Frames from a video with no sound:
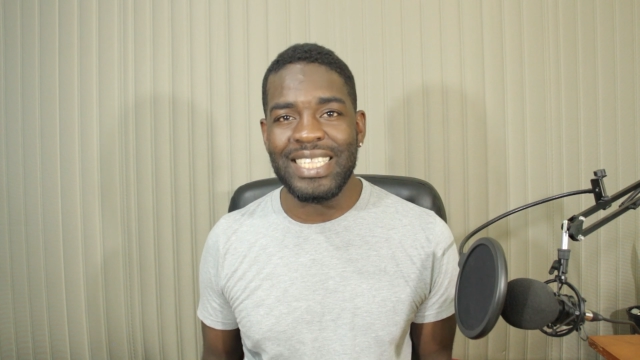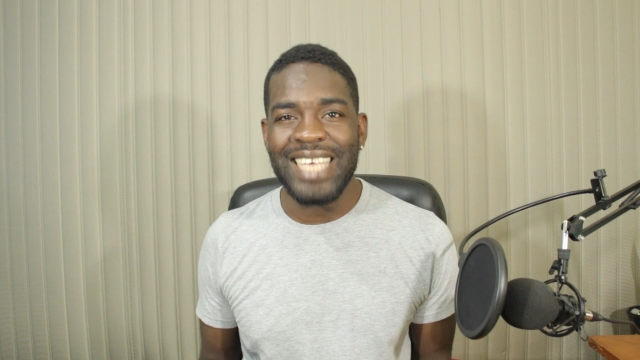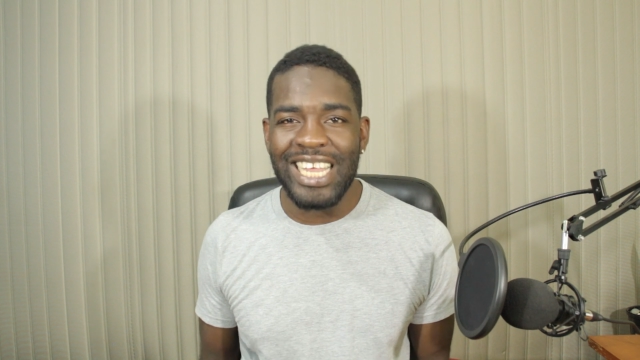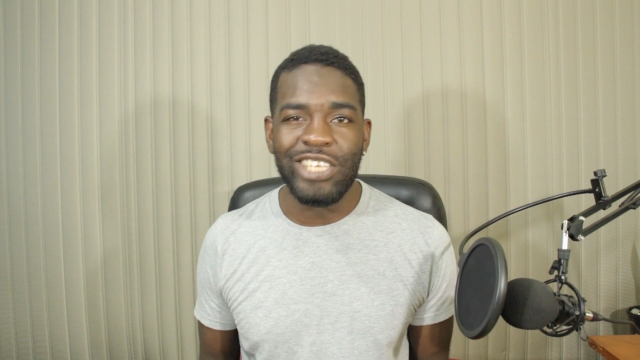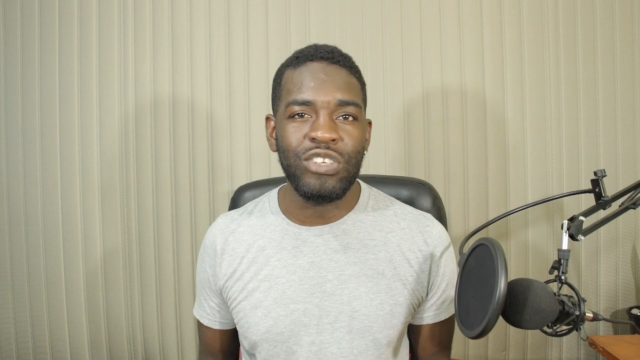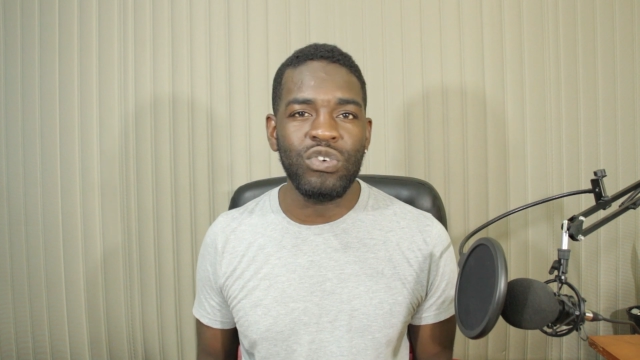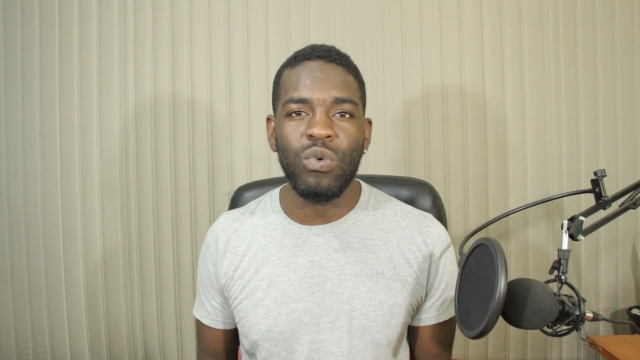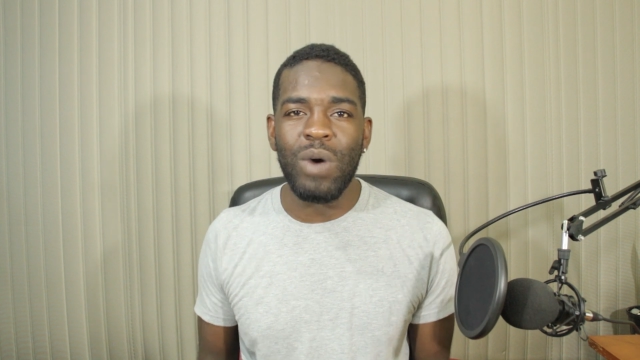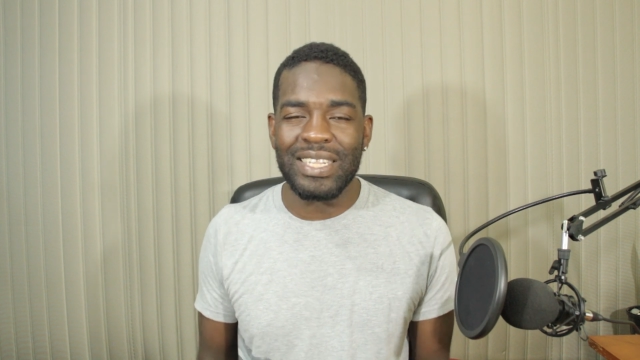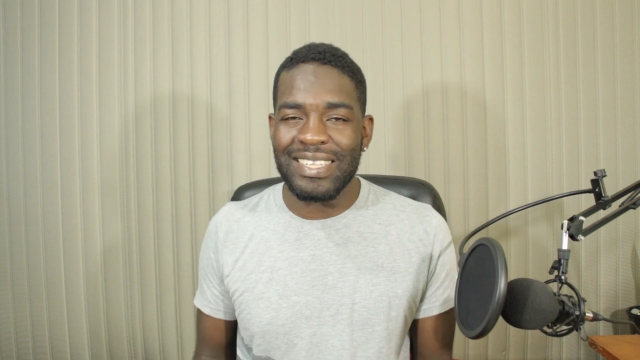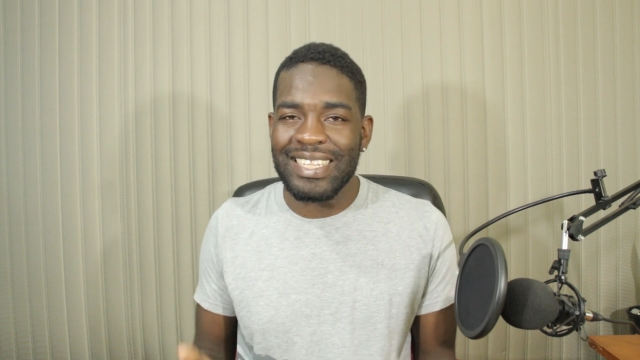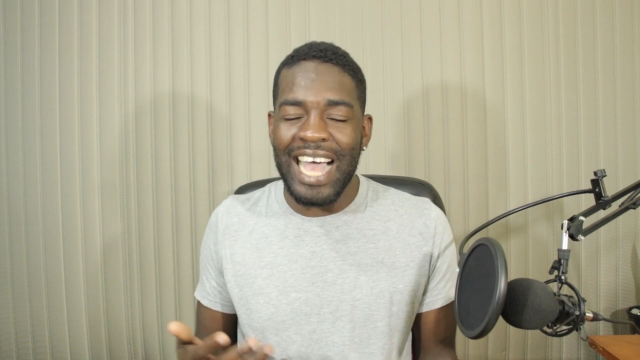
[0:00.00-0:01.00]
telling you
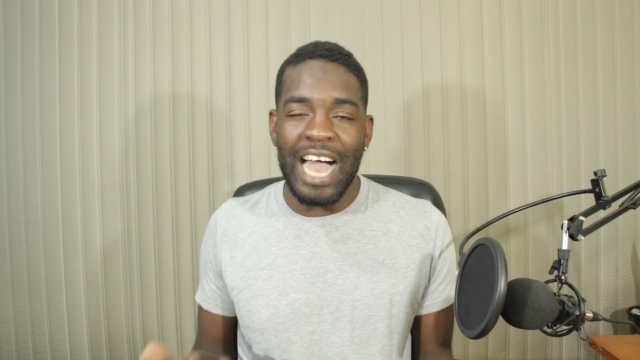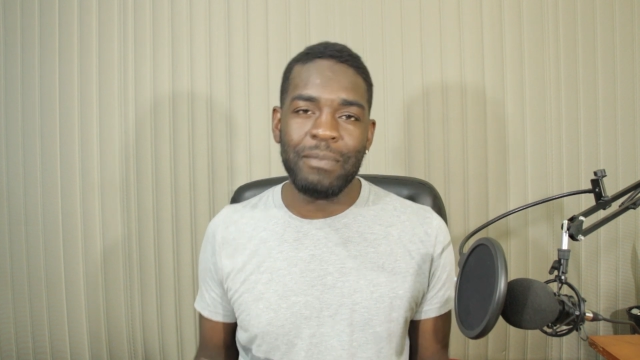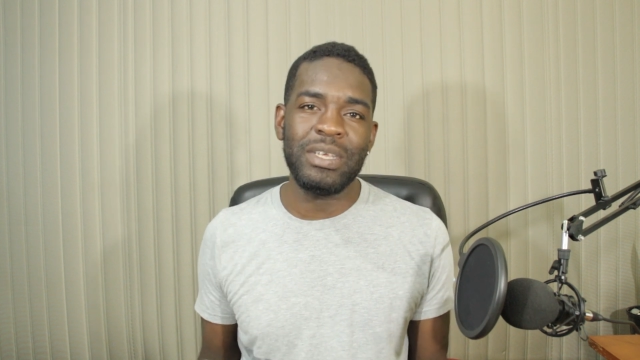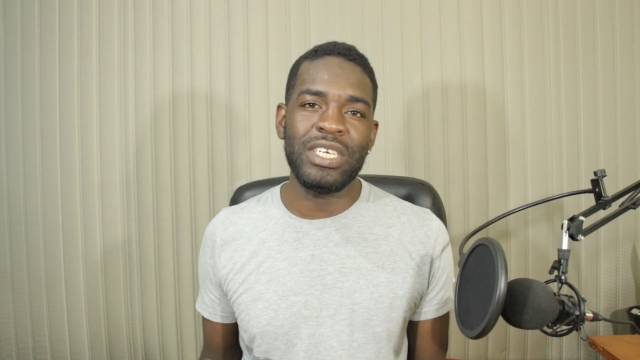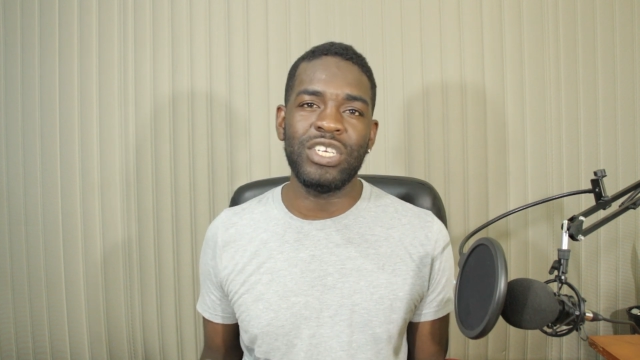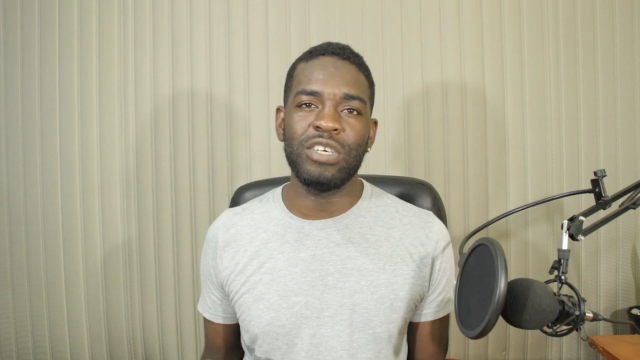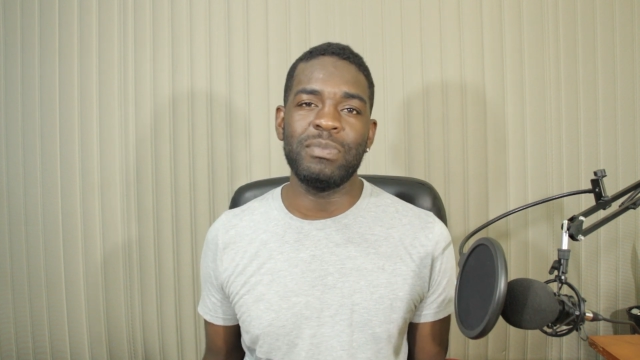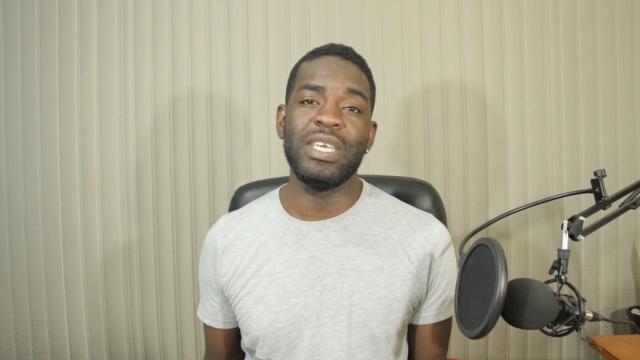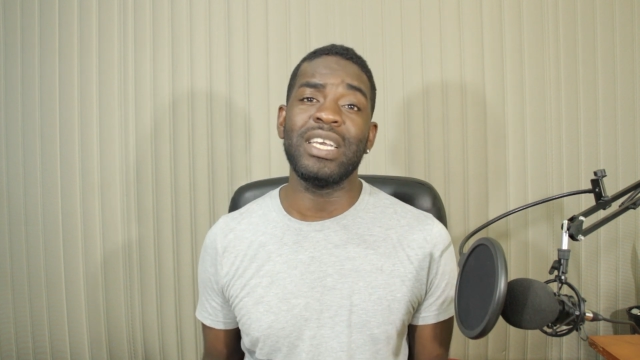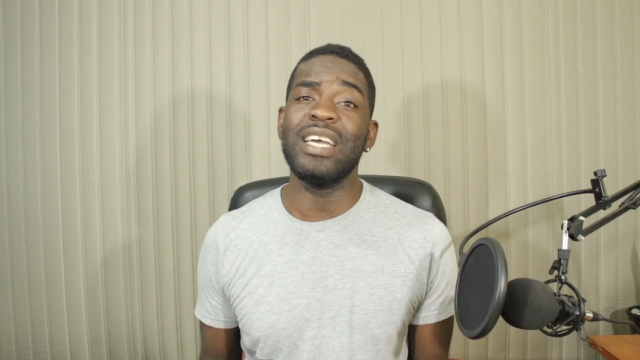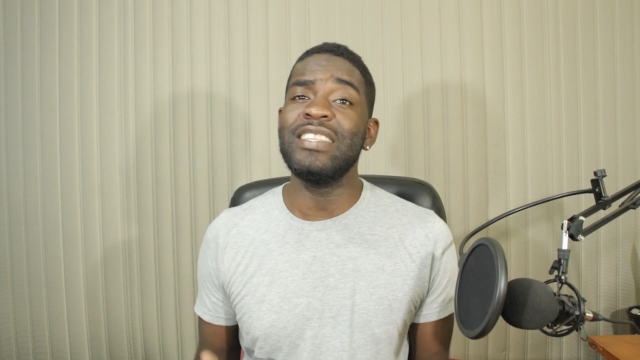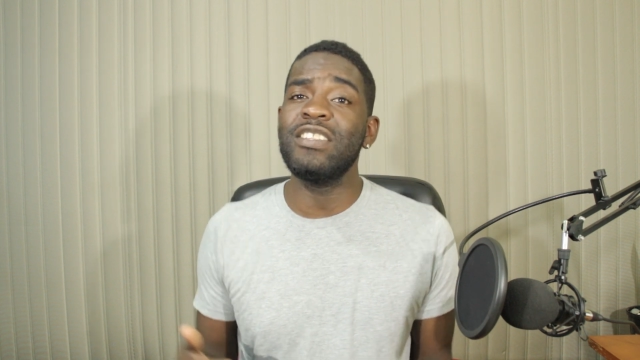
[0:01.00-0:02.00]
what is happening in
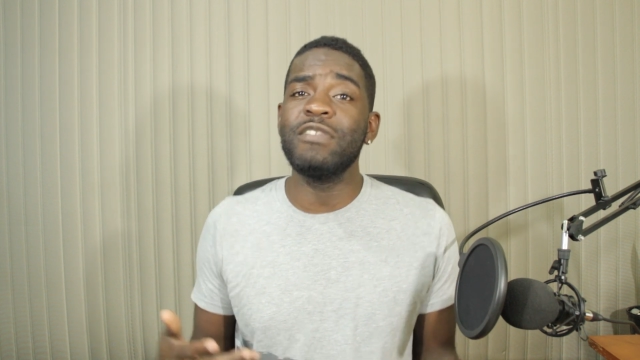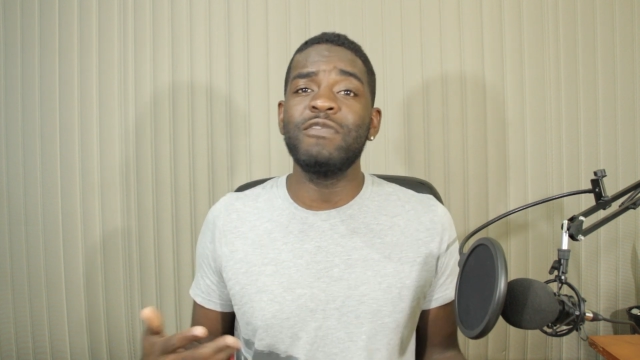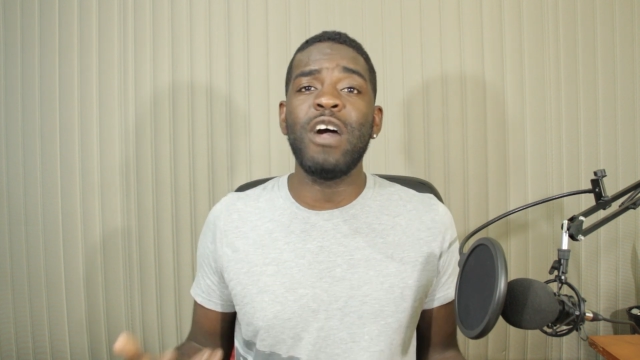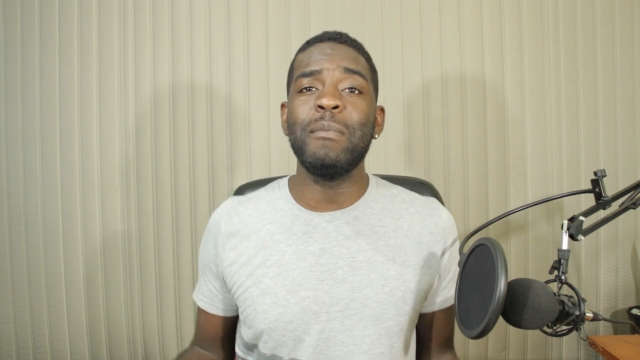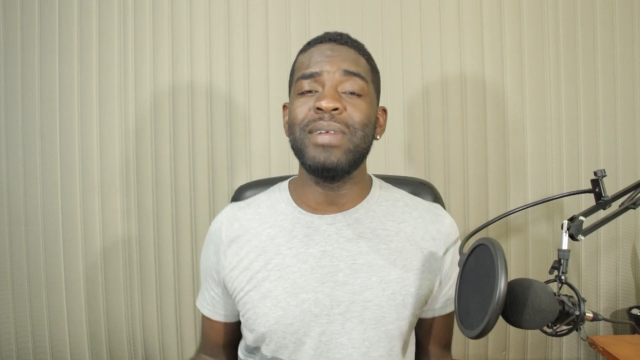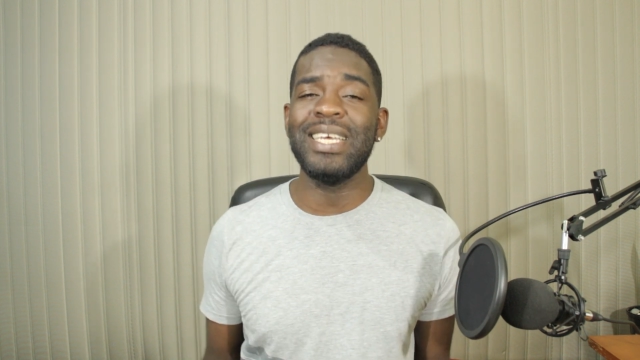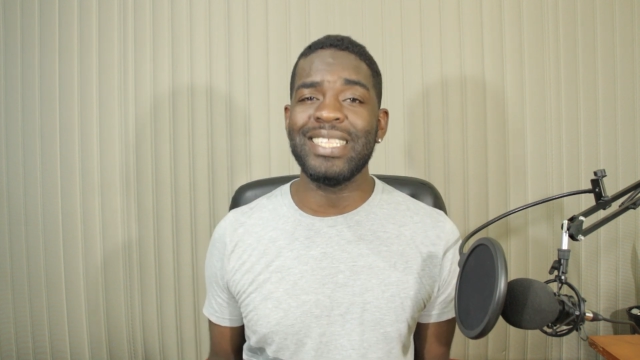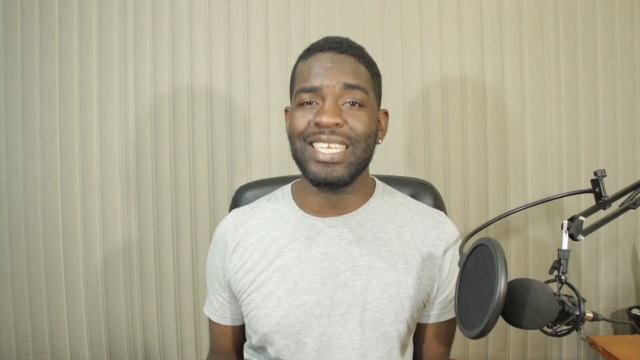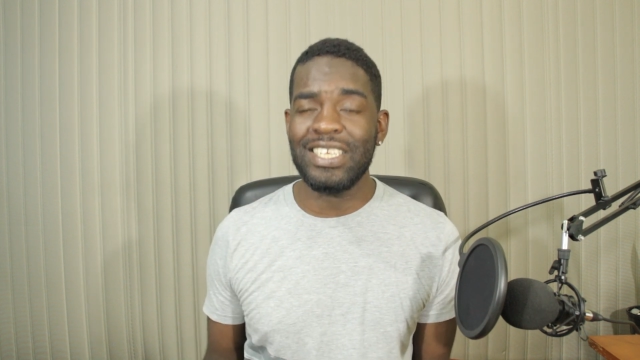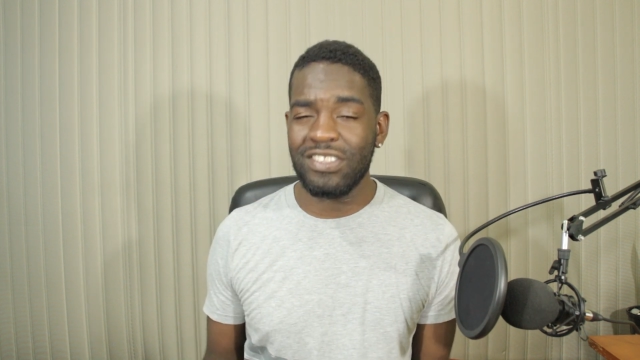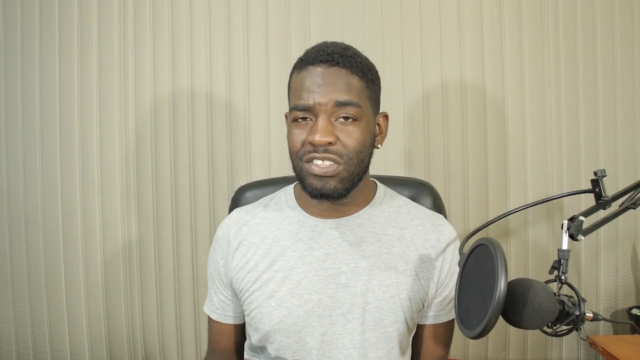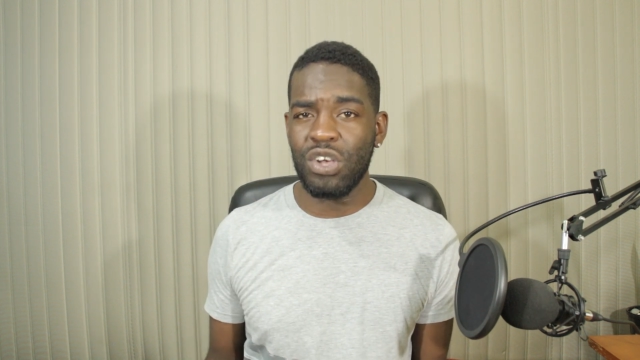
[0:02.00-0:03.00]
Jamaica, it's to formulate a
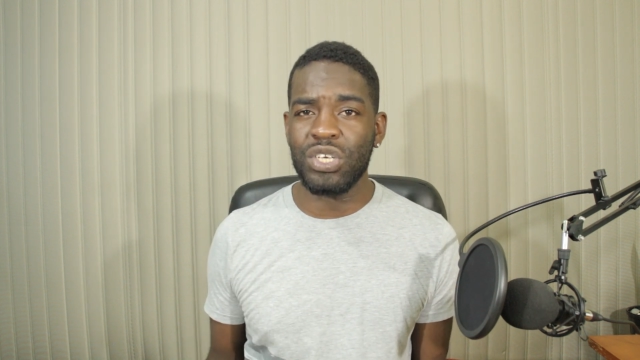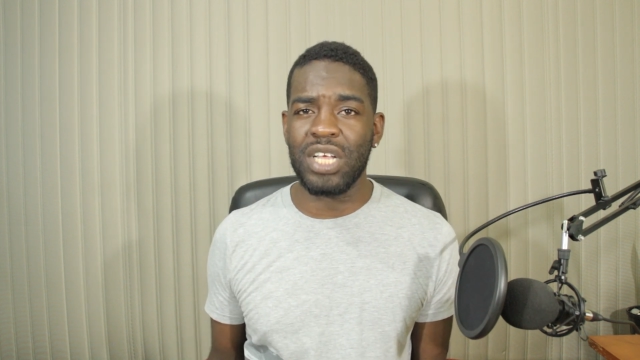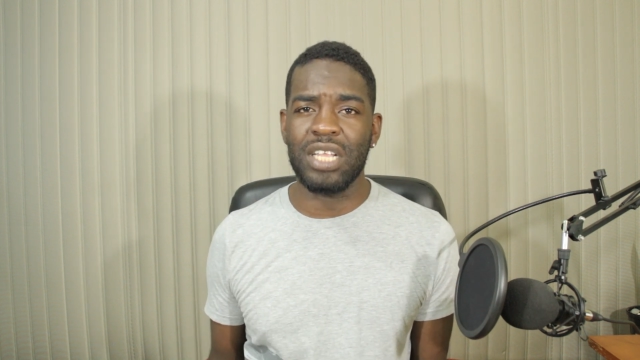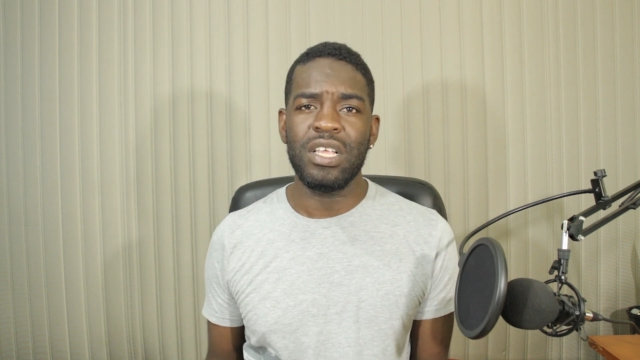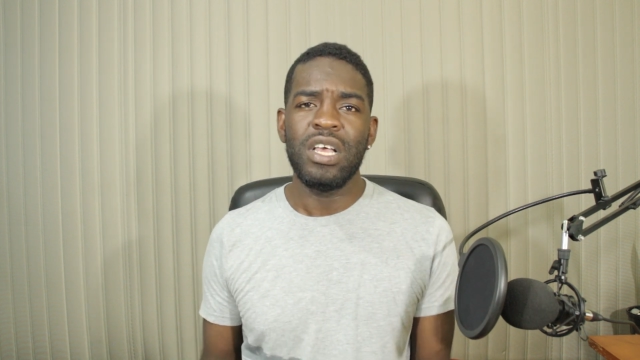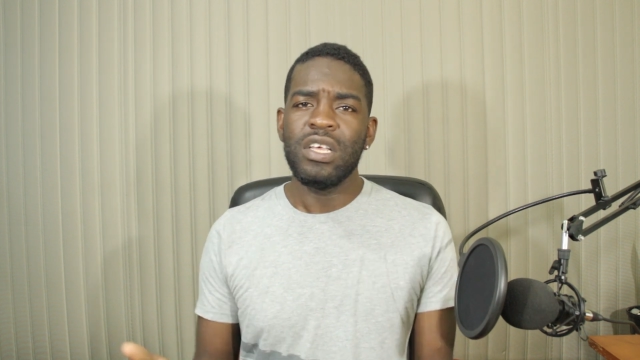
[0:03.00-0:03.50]
discussion.